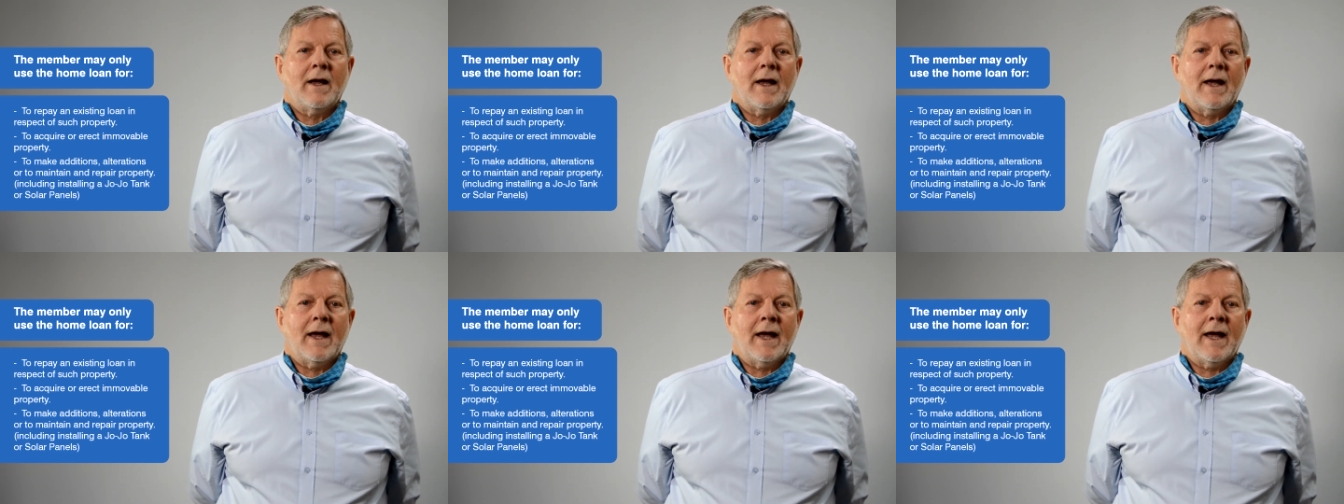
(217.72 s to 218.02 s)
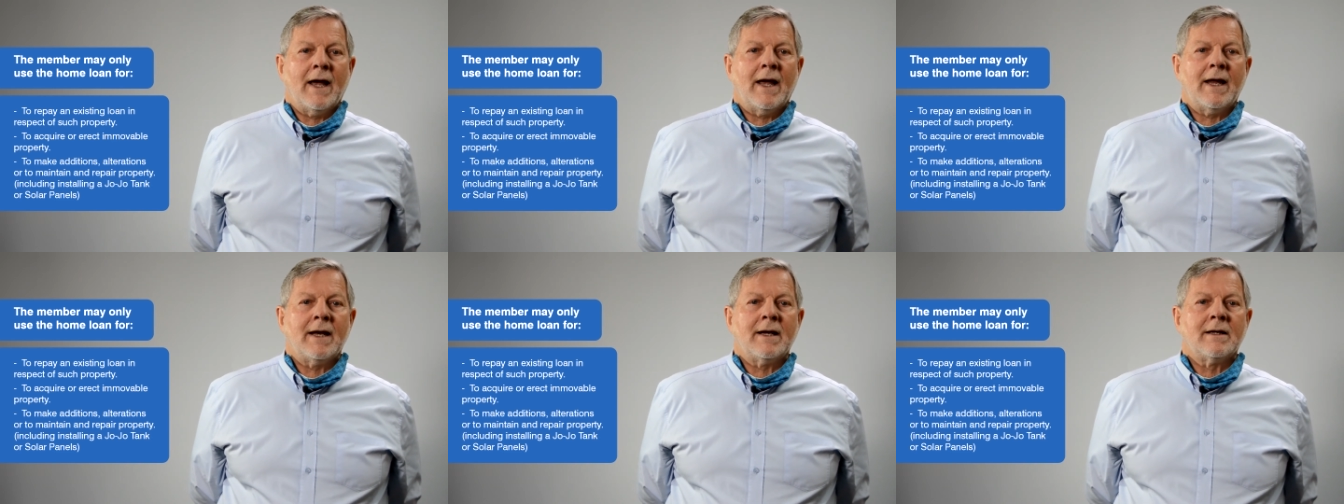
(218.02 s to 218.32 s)

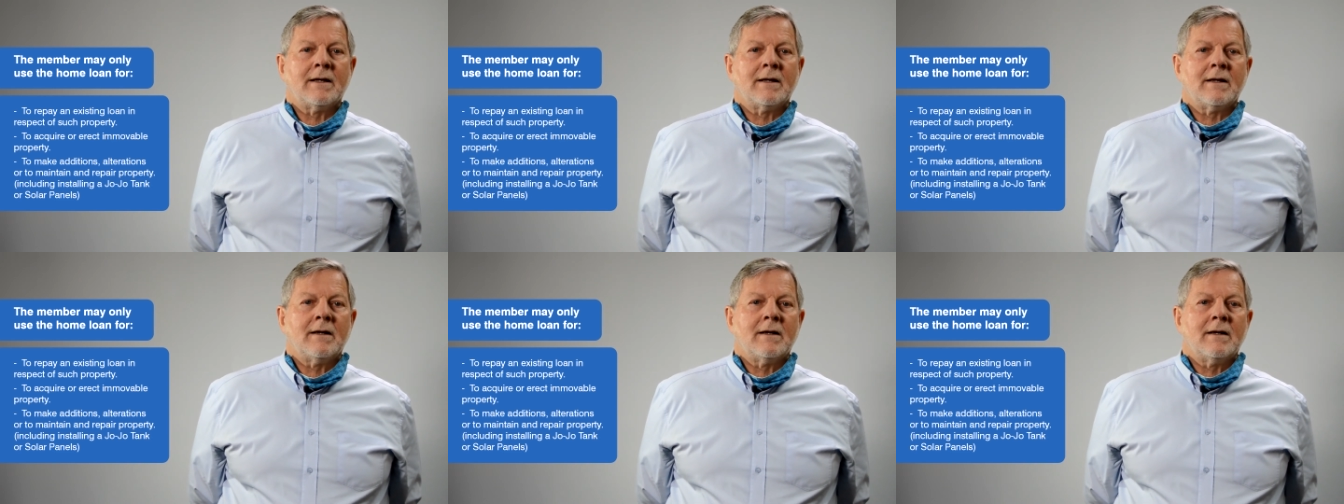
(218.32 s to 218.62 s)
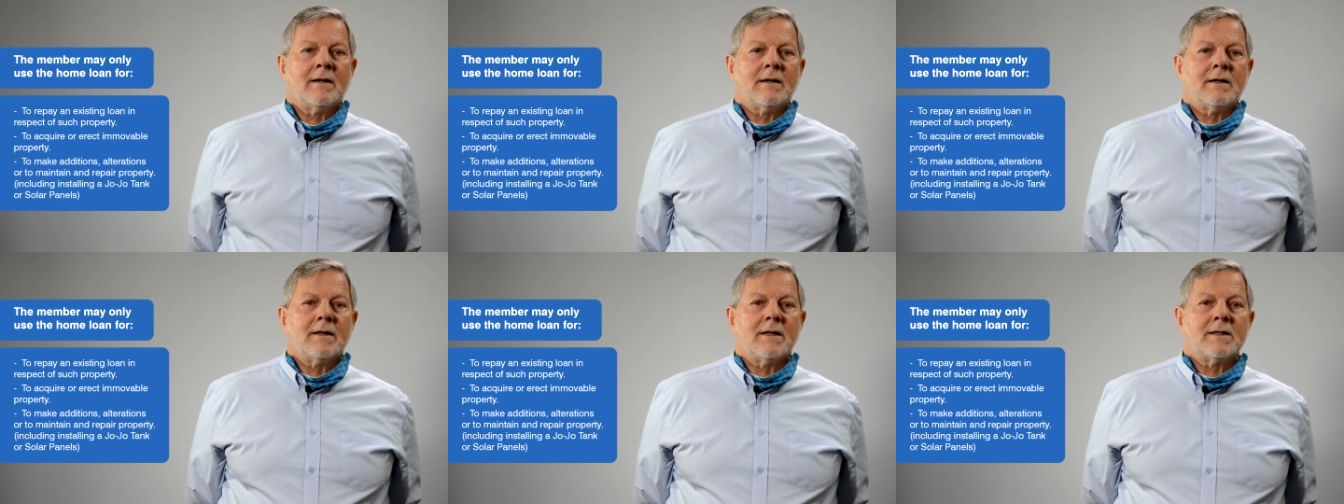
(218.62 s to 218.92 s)
and
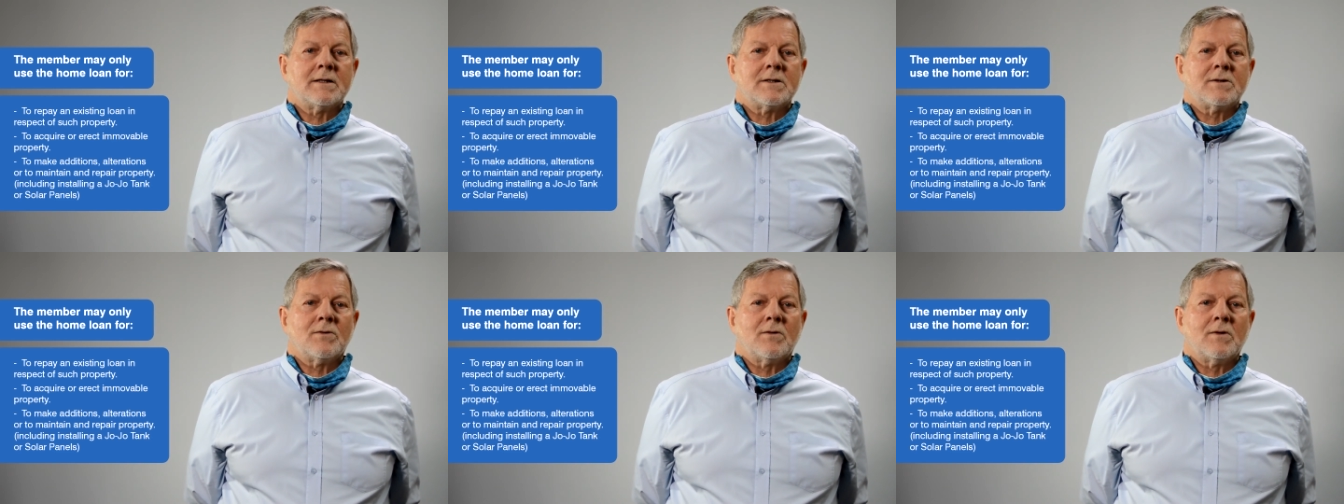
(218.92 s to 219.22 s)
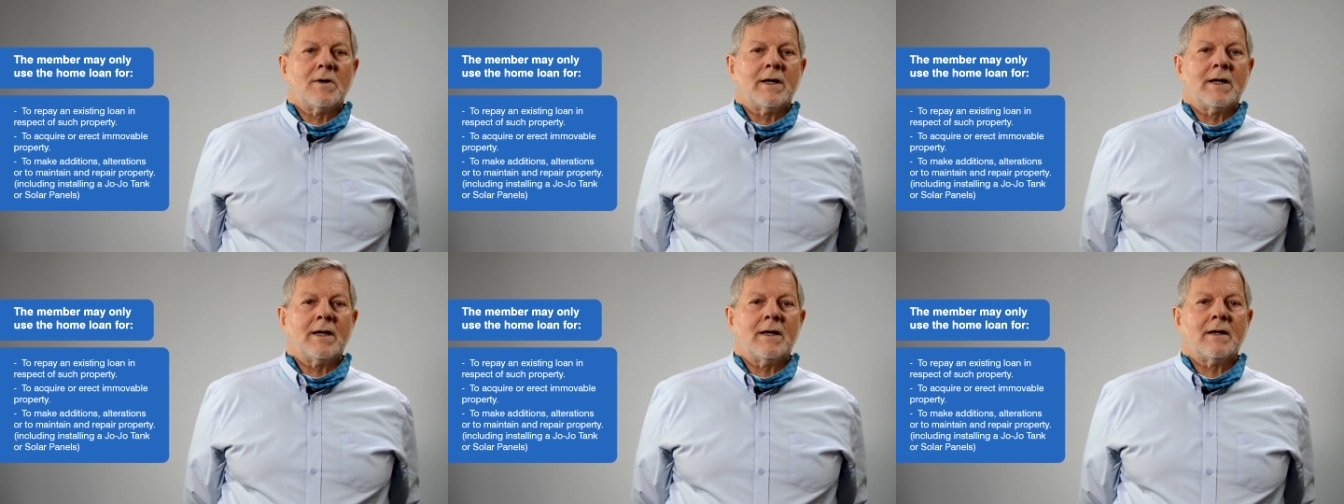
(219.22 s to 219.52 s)

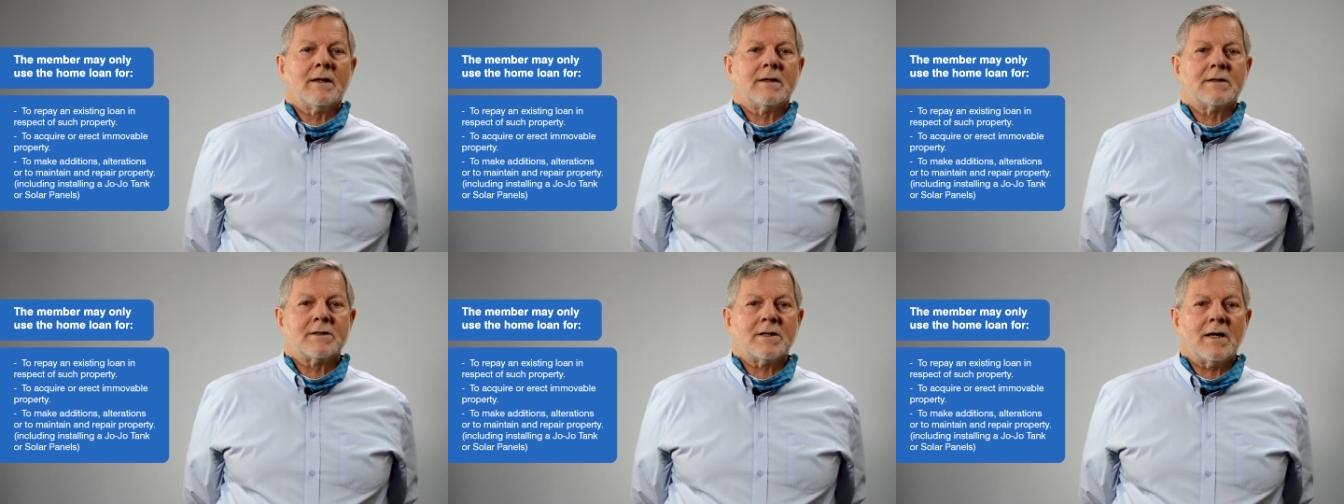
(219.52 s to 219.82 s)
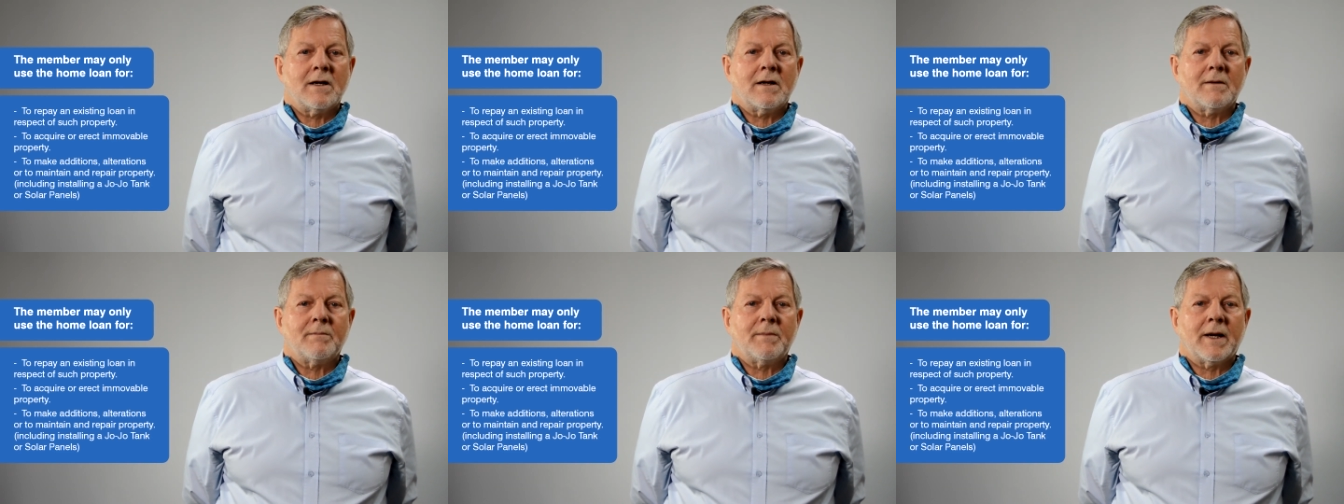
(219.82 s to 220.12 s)
installing
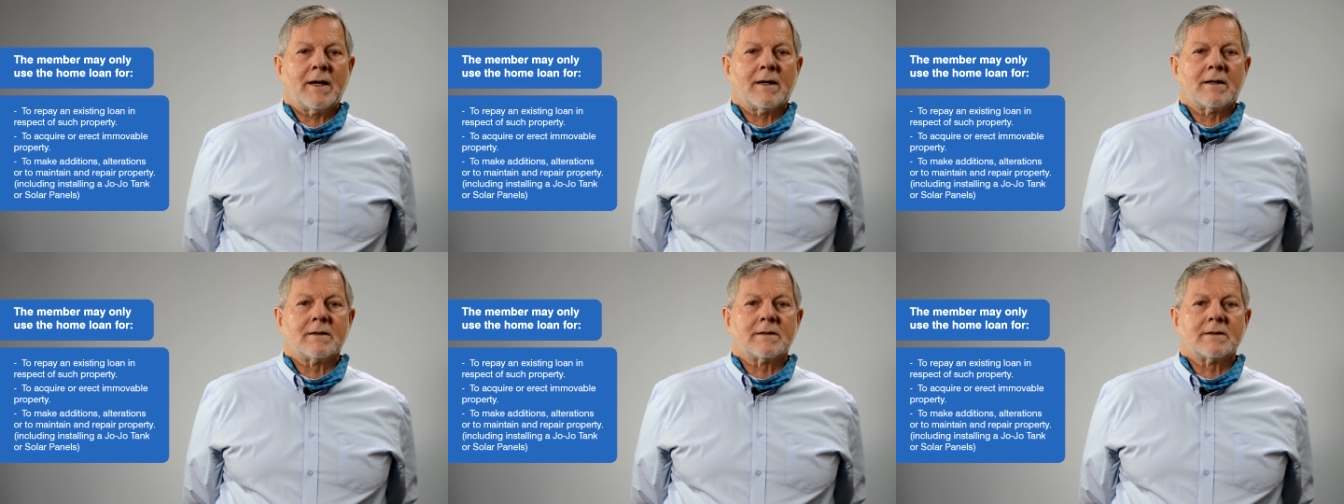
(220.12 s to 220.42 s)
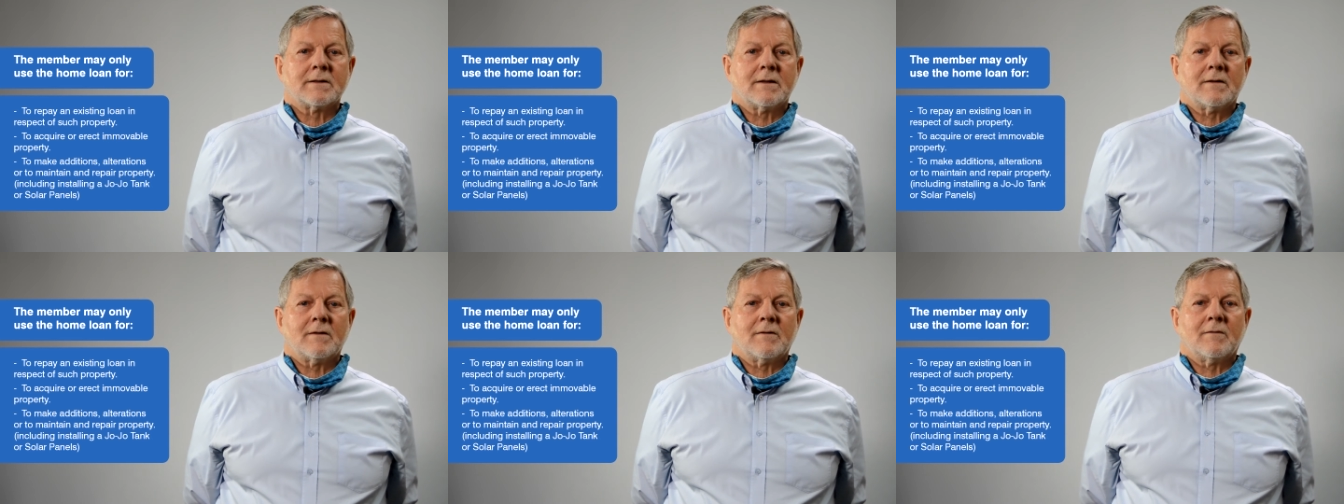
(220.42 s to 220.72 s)
solar panels